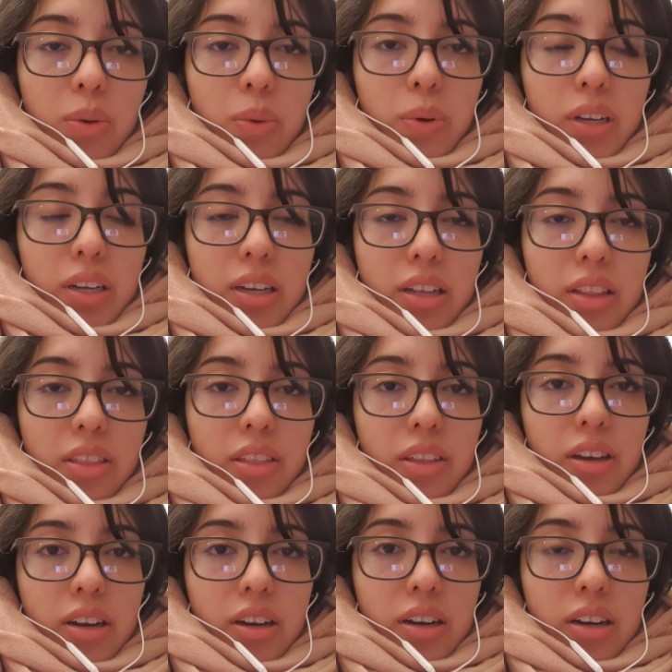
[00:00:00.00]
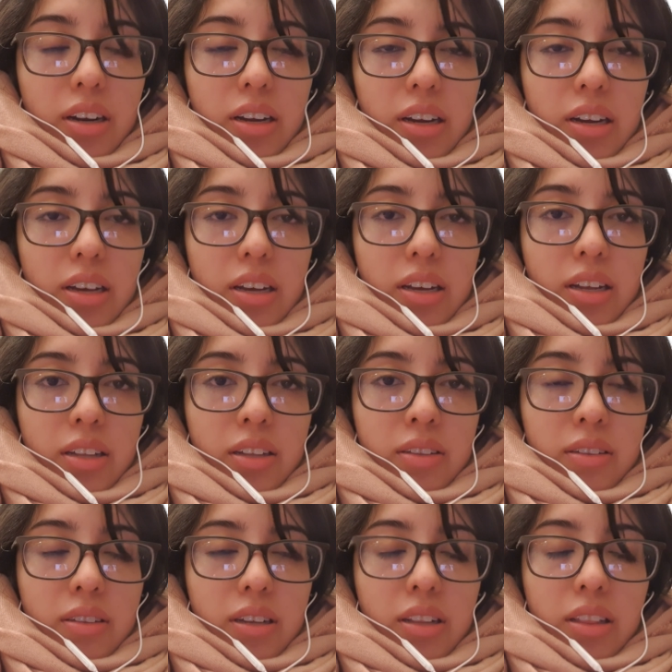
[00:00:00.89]
We get there
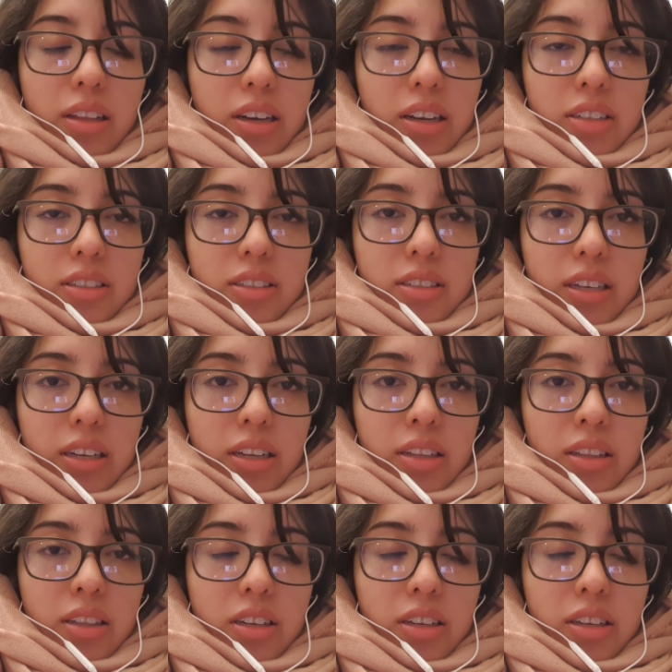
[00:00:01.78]
and they let us in.